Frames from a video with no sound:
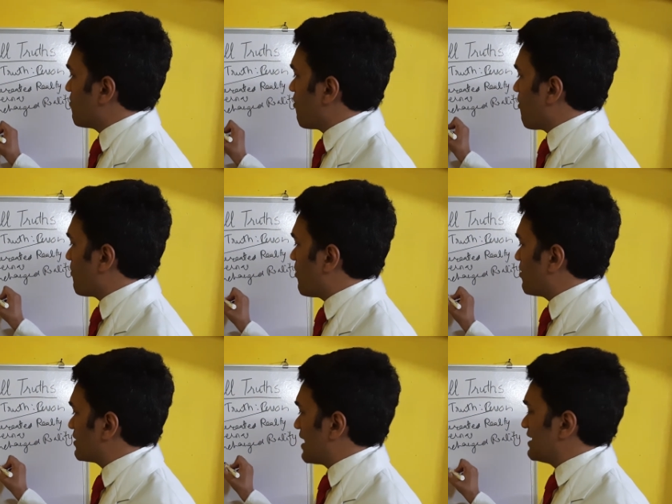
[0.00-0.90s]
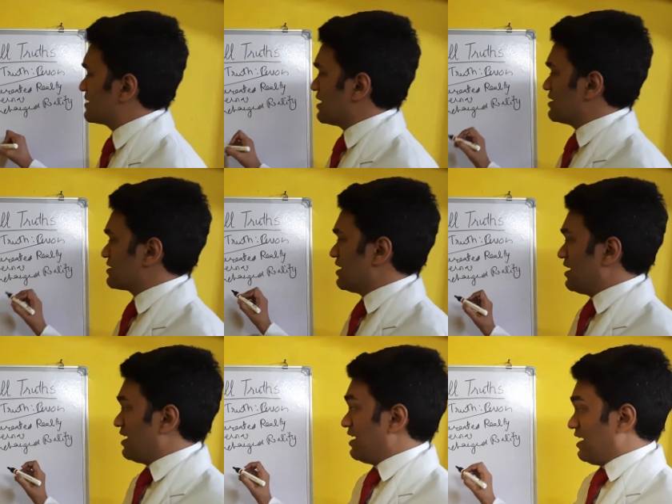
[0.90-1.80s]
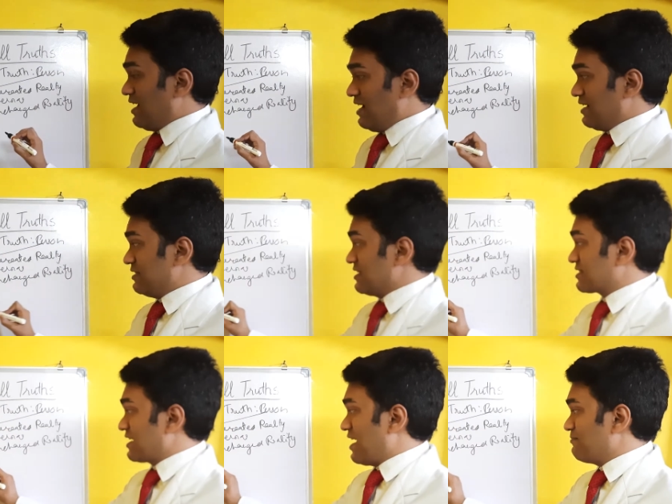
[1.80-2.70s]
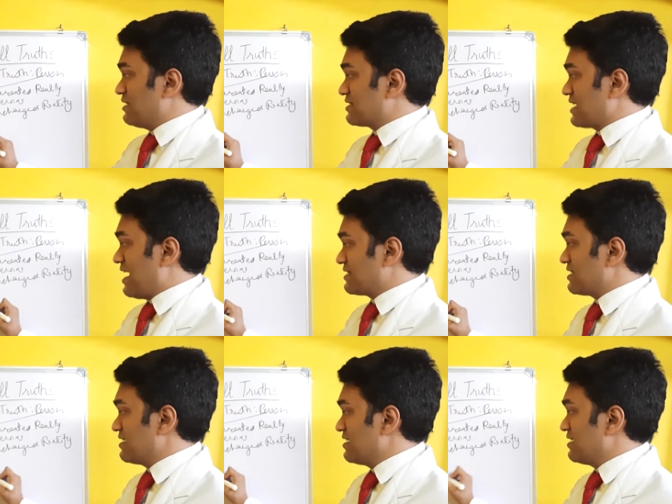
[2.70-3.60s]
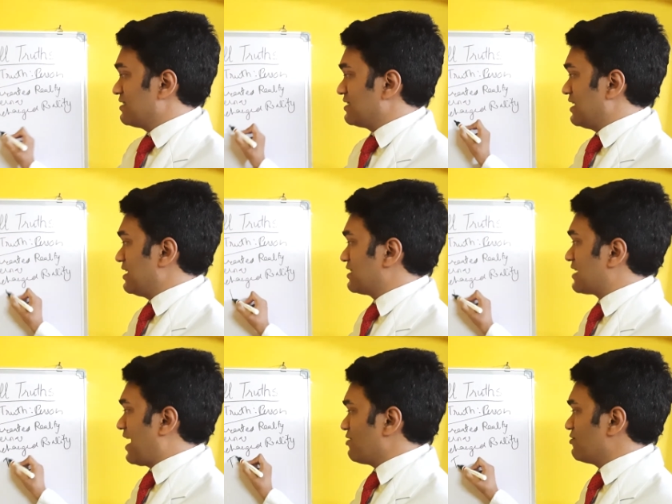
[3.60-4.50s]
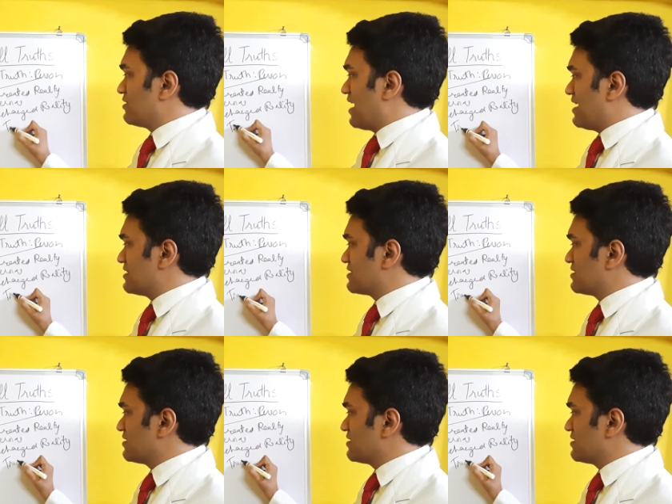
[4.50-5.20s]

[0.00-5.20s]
Oh, oh the early church uh, uh, described this as the triune dance